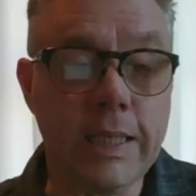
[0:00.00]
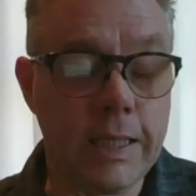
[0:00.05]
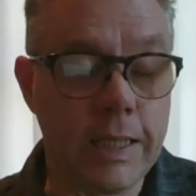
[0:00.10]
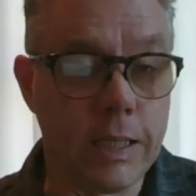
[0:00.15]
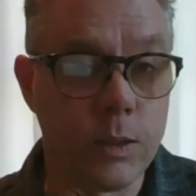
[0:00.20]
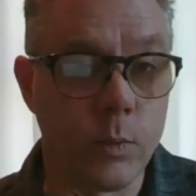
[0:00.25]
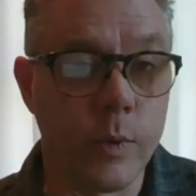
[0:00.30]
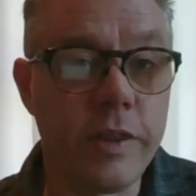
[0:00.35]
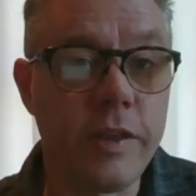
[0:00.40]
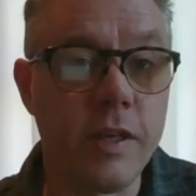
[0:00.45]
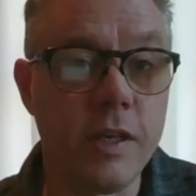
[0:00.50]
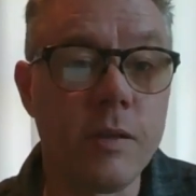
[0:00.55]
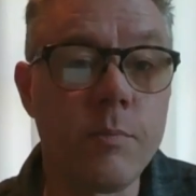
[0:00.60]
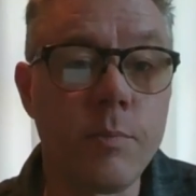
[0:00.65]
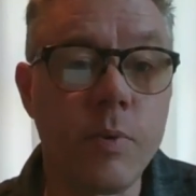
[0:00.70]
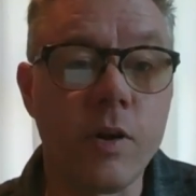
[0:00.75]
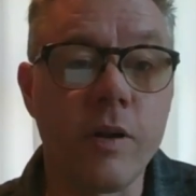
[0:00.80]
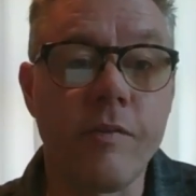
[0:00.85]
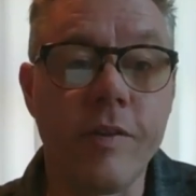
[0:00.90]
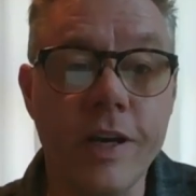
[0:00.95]
and with the
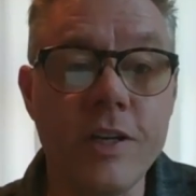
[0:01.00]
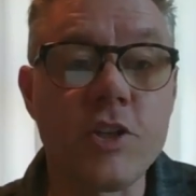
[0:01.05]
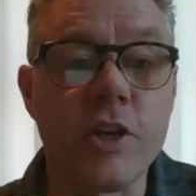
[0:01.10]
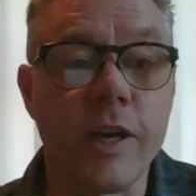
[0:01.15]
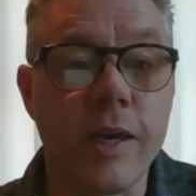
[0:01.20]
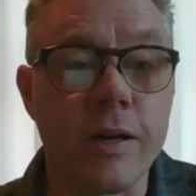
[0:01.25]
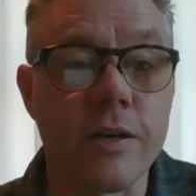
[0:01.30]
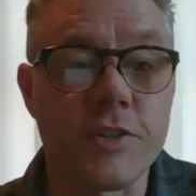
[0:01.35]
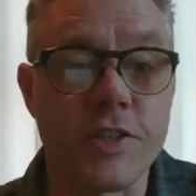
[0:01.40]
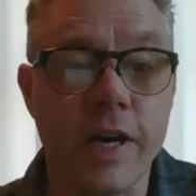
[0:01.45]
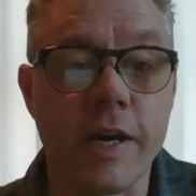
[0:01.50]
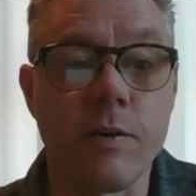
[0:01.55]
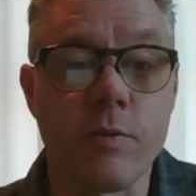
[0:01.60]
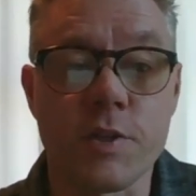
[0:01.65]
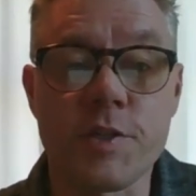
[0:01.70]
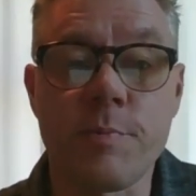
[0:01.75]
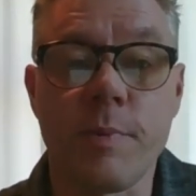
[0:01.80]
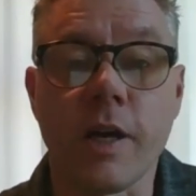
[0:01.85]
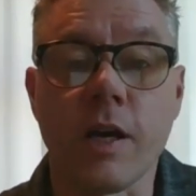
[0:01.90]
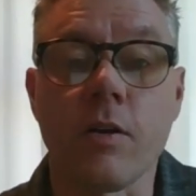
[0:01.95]
input of educators I
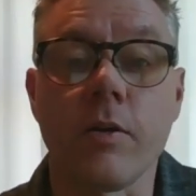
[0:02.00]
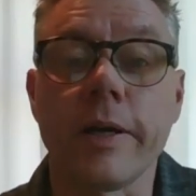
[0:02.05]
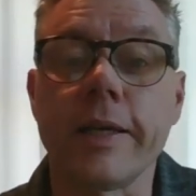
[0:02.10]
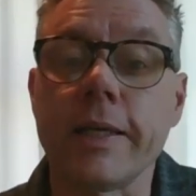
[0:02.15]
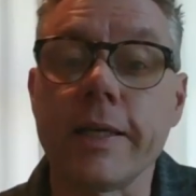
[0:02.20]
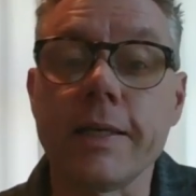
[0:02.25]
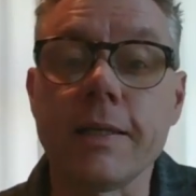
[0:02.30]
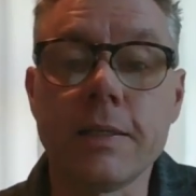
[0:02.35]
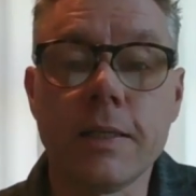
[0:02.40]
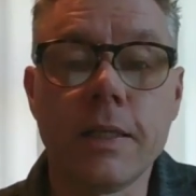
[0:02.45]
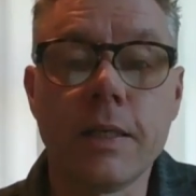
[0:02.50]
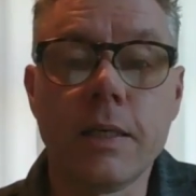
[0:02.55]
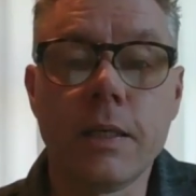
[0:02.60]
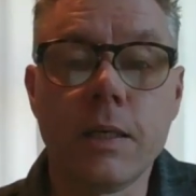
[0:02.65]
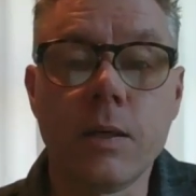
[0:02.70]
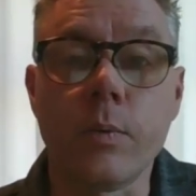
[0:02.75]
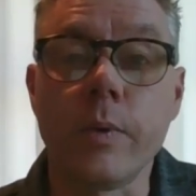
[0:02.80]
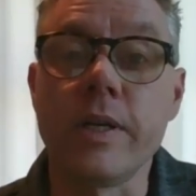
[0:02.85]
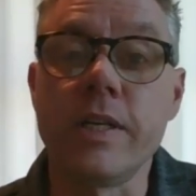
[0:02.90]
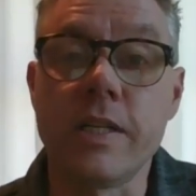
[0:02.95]
respect greatly.
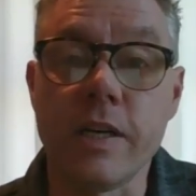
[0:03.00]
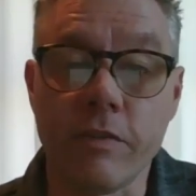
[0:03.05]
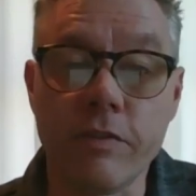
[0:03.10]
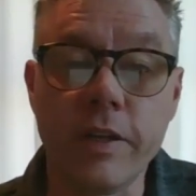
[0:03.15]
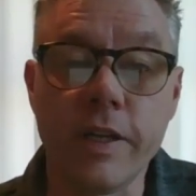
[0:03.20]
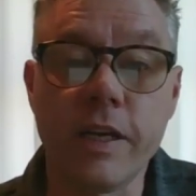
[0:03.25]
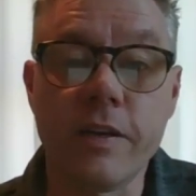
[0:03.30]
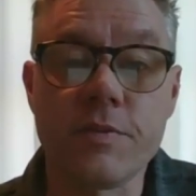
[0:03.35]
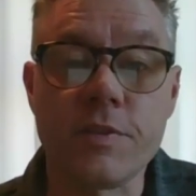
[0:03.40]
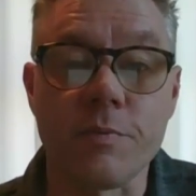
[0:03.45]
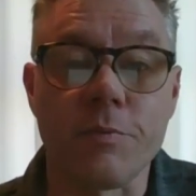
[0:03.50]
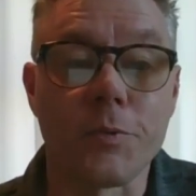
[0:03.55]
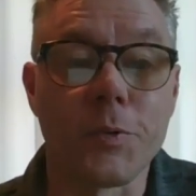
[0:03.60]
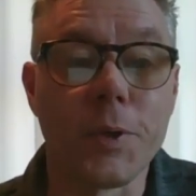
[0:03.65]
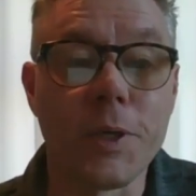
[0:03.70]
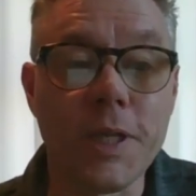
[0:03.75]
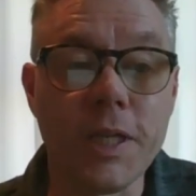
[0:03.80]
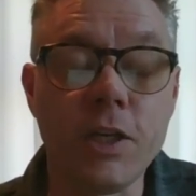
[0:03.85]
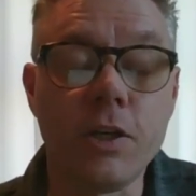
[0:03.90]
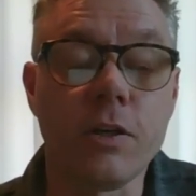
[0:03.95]
We definitely have some
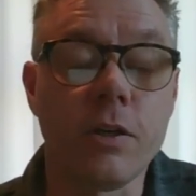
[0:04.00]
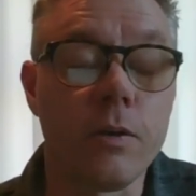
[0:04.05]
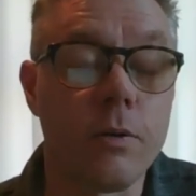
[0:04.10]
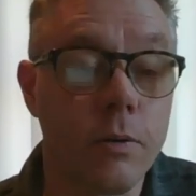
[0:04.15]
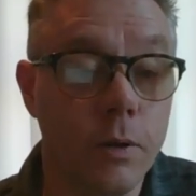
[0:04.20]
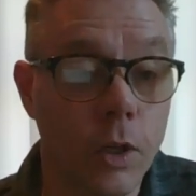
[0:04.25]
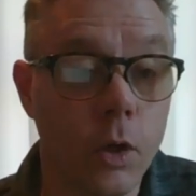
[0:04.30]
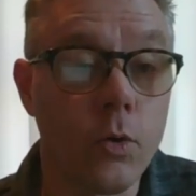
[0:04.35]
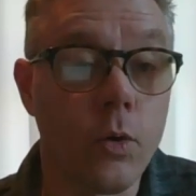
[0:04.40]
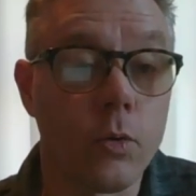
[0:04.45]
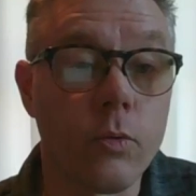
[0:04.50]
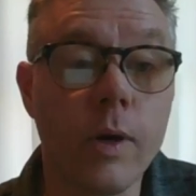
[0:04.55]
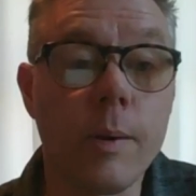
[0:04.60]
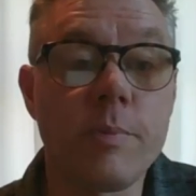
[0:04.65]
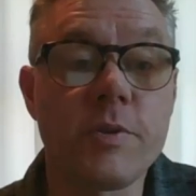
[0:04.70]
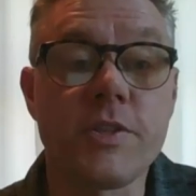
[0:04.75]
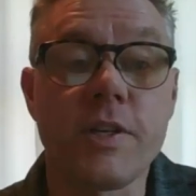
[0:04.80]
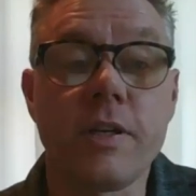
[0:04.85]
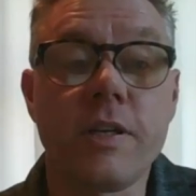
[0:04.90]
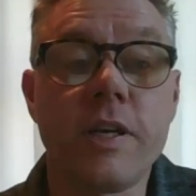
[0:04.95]
really good local
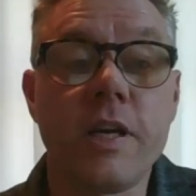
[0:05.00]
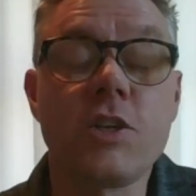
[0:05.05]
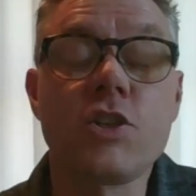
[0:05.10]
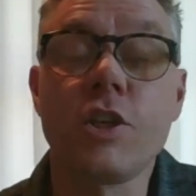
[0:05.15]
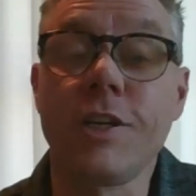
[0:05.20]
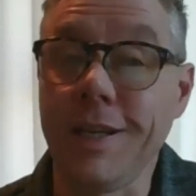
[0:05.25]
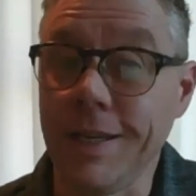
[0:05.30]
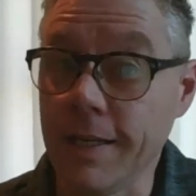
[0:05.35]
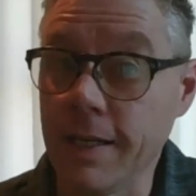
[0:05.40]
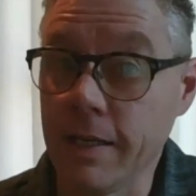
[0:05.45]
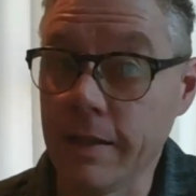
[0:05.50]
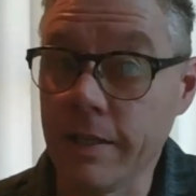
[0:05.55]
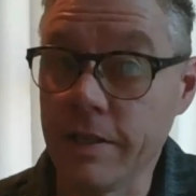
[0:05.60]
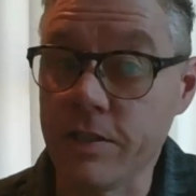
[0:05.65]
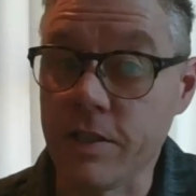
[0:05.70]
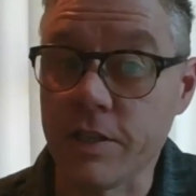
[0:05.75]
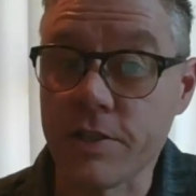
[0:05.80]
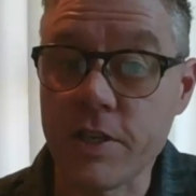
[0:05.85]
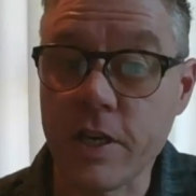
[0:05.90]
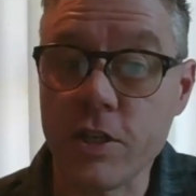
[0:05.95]
representation in on
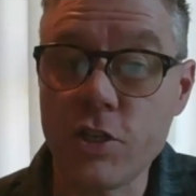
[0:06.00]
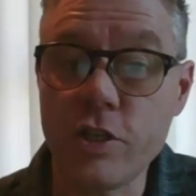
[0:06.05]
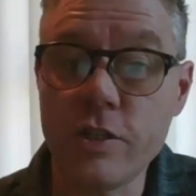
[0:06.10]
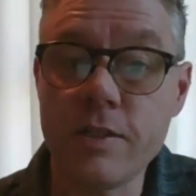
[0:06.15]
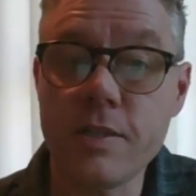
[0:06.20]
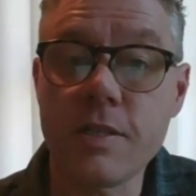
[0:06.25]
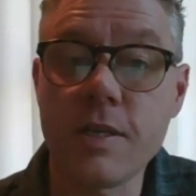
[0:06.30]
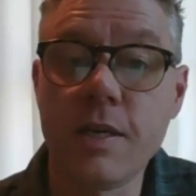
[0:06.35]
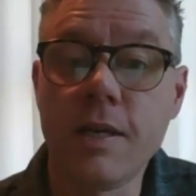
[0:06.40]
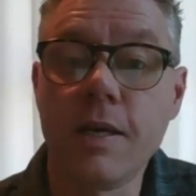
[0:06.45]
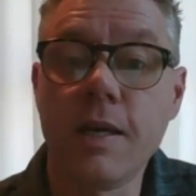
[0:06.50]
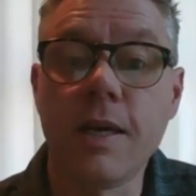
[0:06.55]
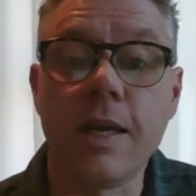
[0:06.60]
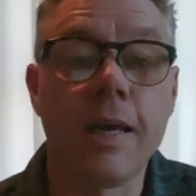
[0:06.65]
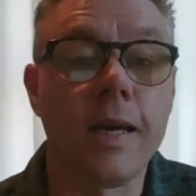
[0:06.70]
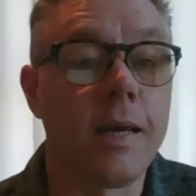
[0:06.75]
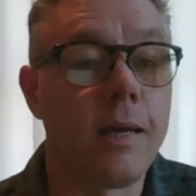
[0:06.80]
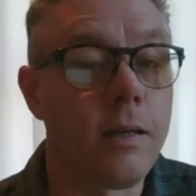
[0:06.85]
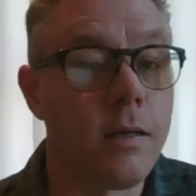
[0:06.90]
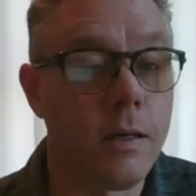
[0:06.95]
these discussions,
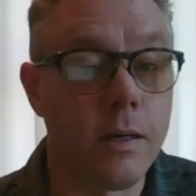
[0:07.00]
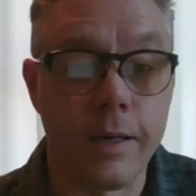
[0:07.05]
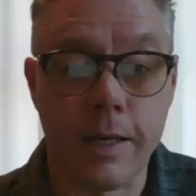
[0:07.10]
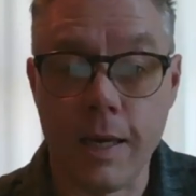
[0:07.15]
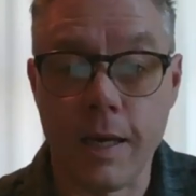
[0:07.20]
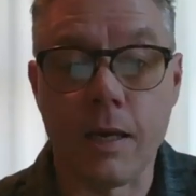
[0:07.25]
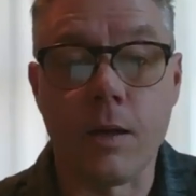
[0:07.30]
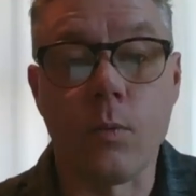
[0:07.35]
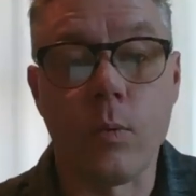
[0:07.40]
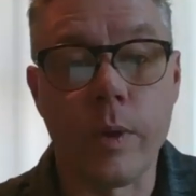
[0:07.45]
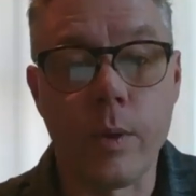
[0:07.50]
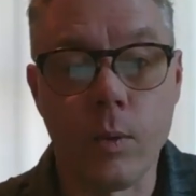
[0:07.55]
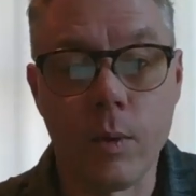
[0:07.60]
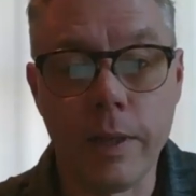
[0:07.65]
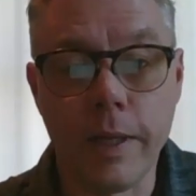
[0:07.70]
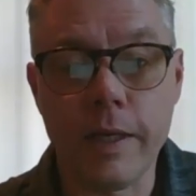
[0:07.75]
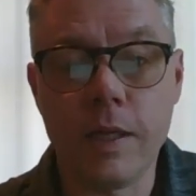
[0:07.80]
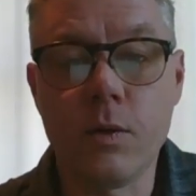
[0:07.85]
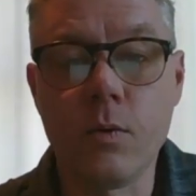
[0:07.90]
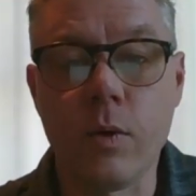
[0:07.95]
and again, we
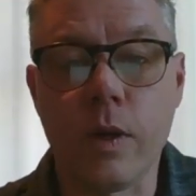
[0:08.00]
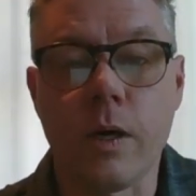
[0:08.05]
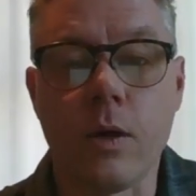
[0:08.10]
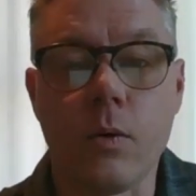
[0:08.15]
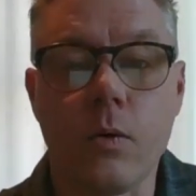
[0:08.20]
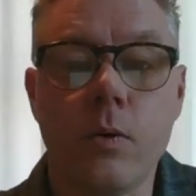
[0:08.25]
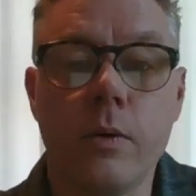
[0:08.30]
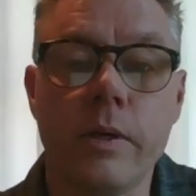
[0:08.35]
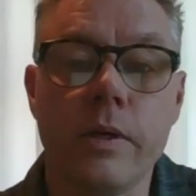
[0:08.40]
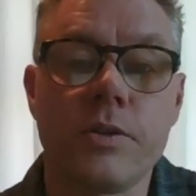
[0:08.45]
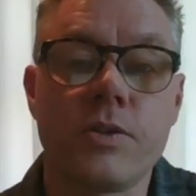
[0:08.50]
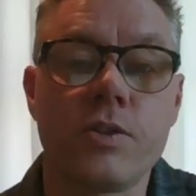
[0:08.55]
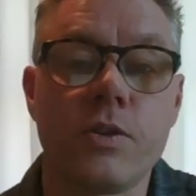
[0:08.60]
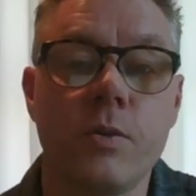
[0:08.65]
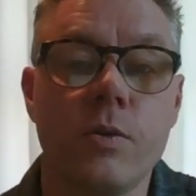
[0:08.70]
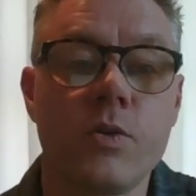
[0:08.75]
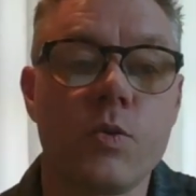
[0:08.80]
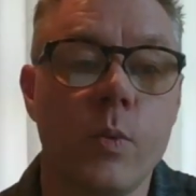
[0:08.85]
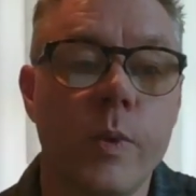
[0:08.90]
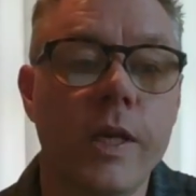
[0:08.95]
will let you know as
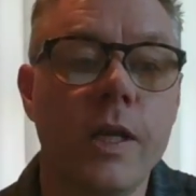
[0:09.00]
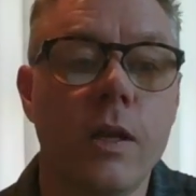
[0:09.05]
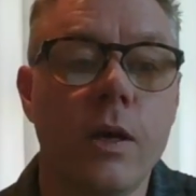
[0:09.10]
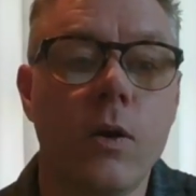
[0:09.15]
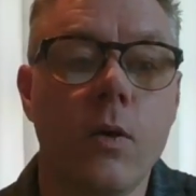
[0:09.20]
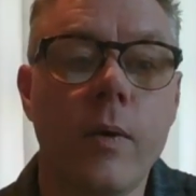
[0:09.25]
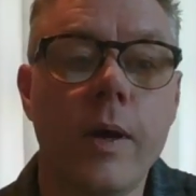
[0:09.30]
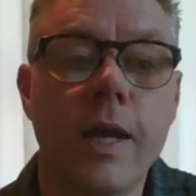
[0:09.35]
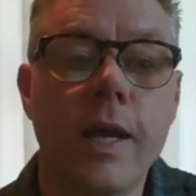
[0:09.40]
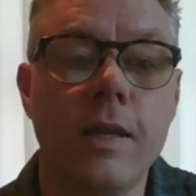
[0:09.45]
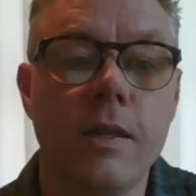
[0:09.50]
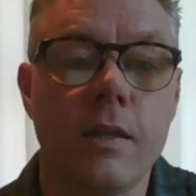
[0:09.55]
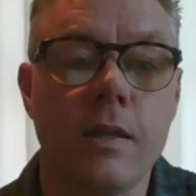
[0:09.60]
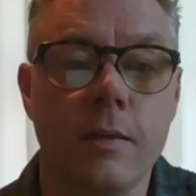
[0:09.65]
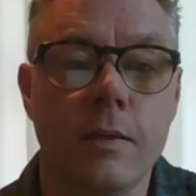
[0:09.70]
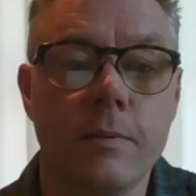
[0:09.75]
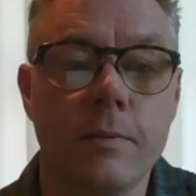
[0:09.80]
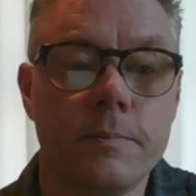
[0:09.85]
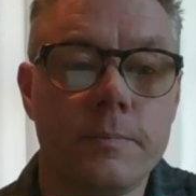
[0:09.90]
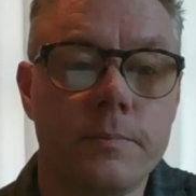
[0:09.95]
soon as we know anything.